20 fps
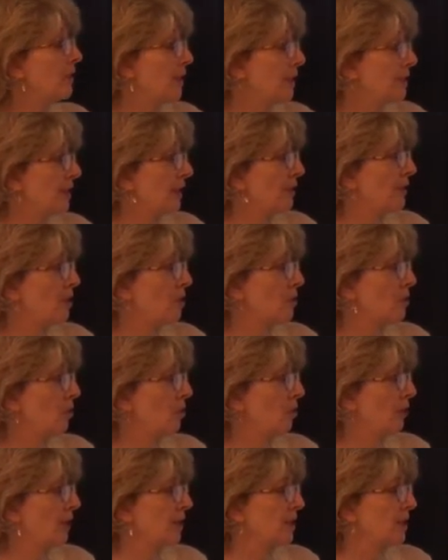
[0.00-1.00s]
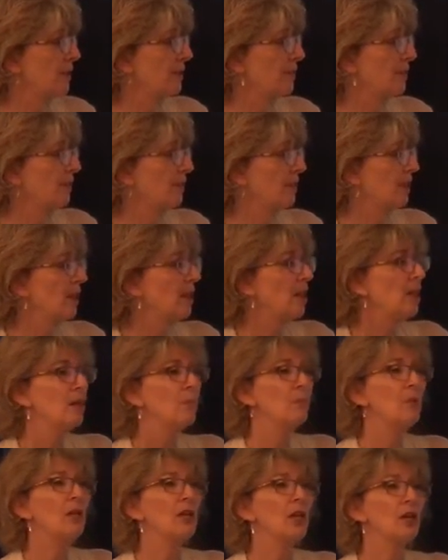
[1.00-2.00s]
this at this point?
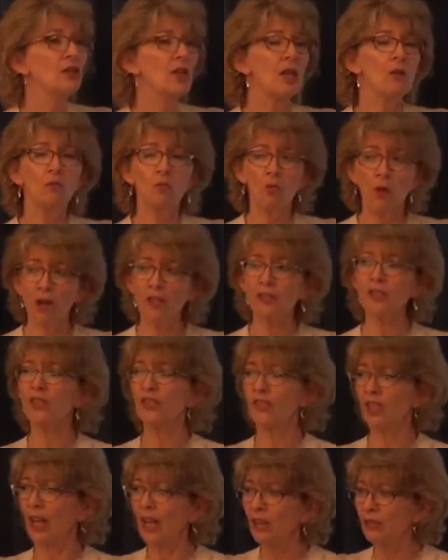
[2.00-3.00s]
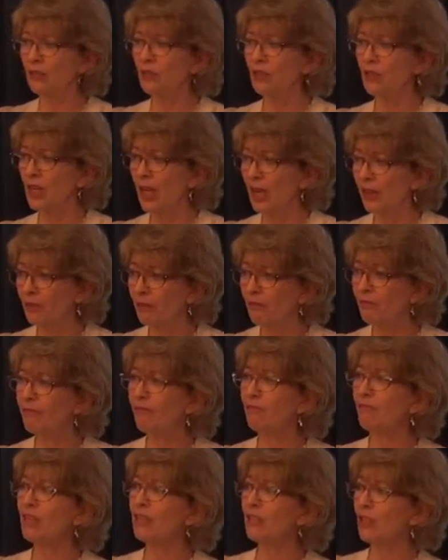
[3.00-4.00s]
Because He wants us to understand the
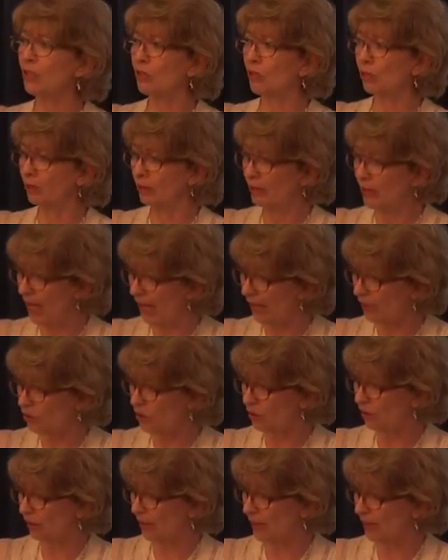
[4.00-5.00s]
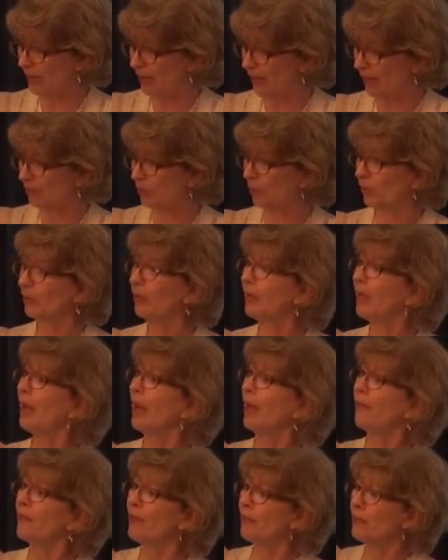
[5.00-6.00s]
physical, natural example
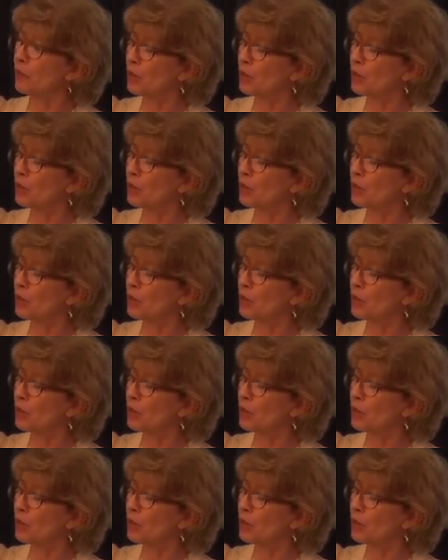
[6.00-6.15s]
and then the